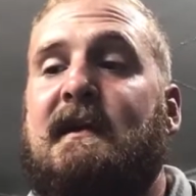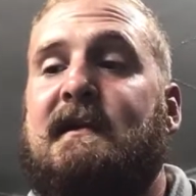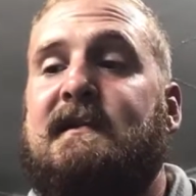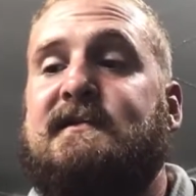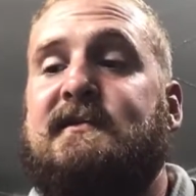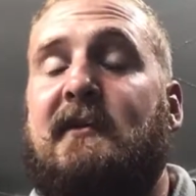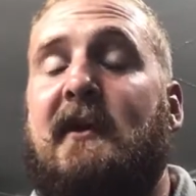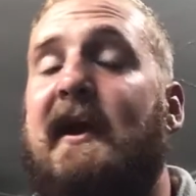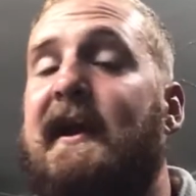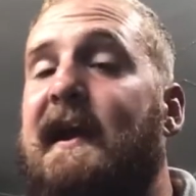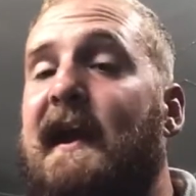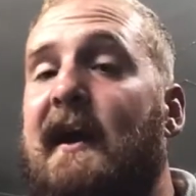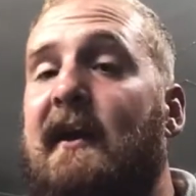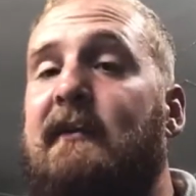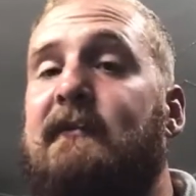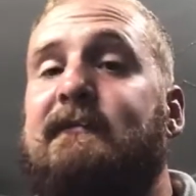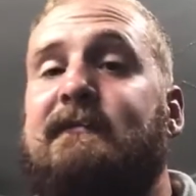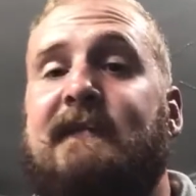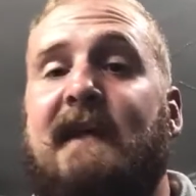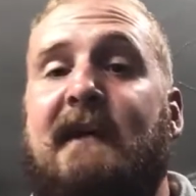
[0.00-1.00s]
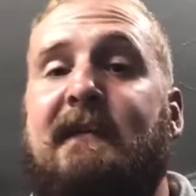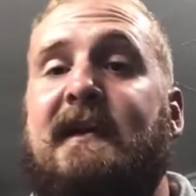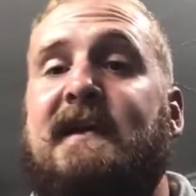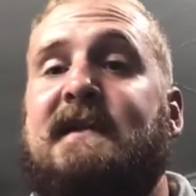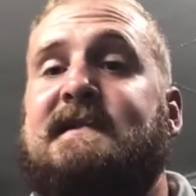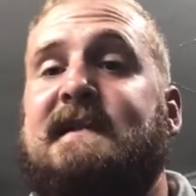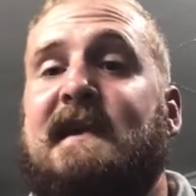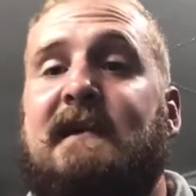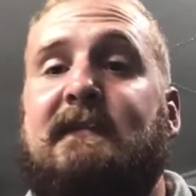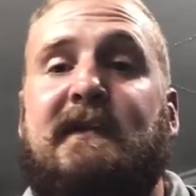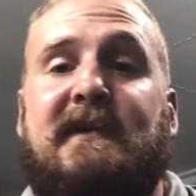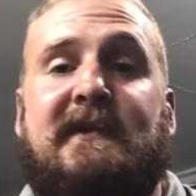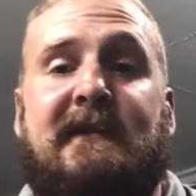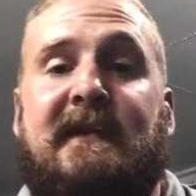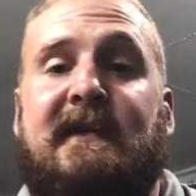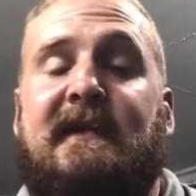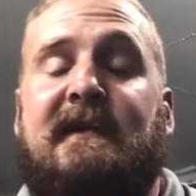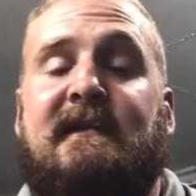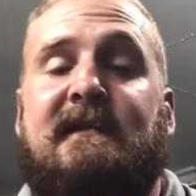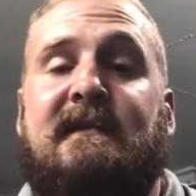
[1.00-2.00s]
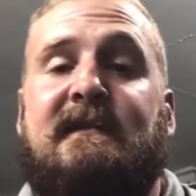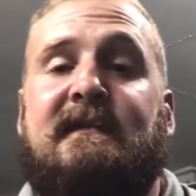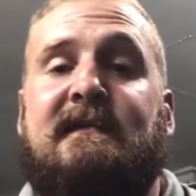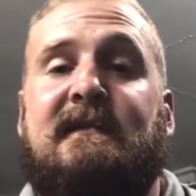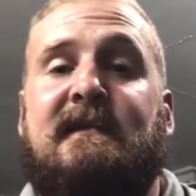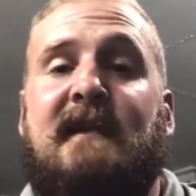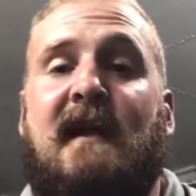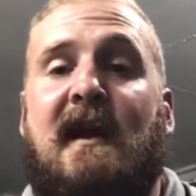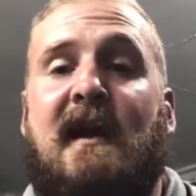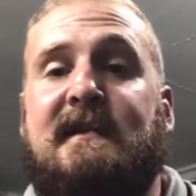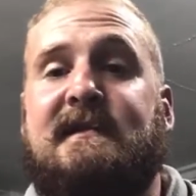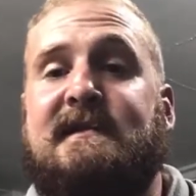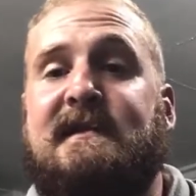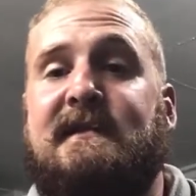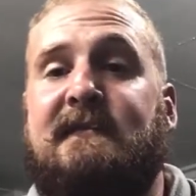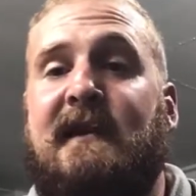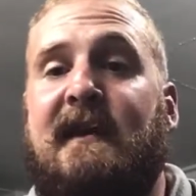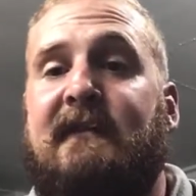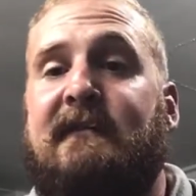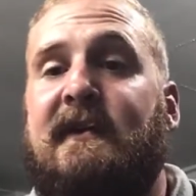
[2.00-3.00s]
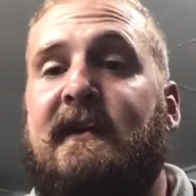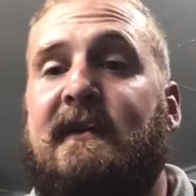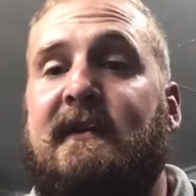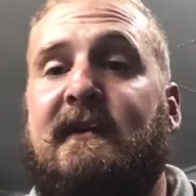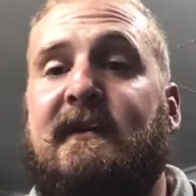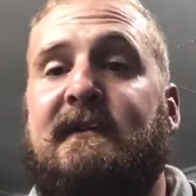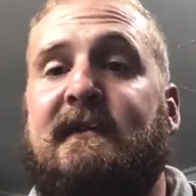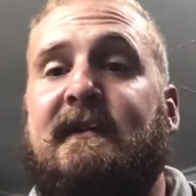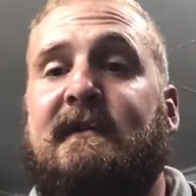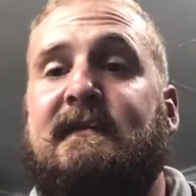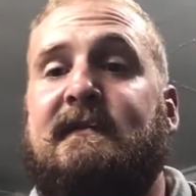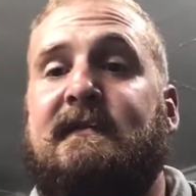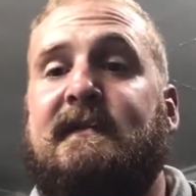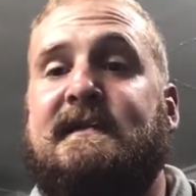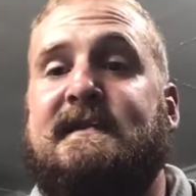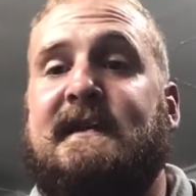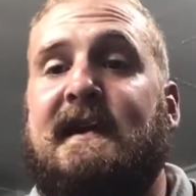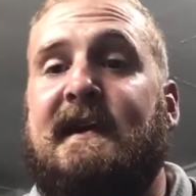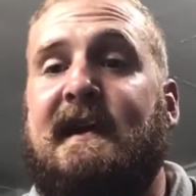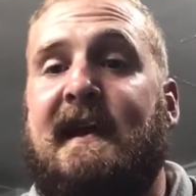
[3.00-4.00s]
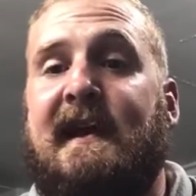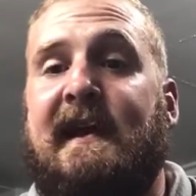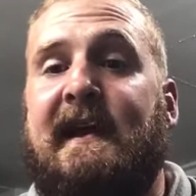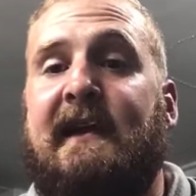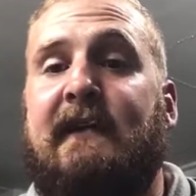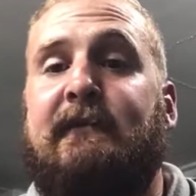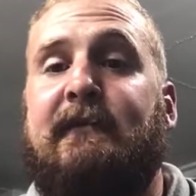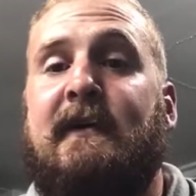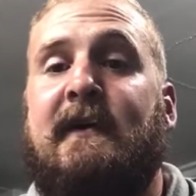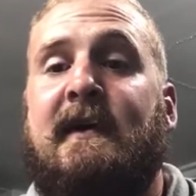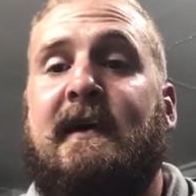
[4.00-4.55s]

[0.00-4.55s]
So right now, that being said, between the Glocks that we have here and the SIG I have,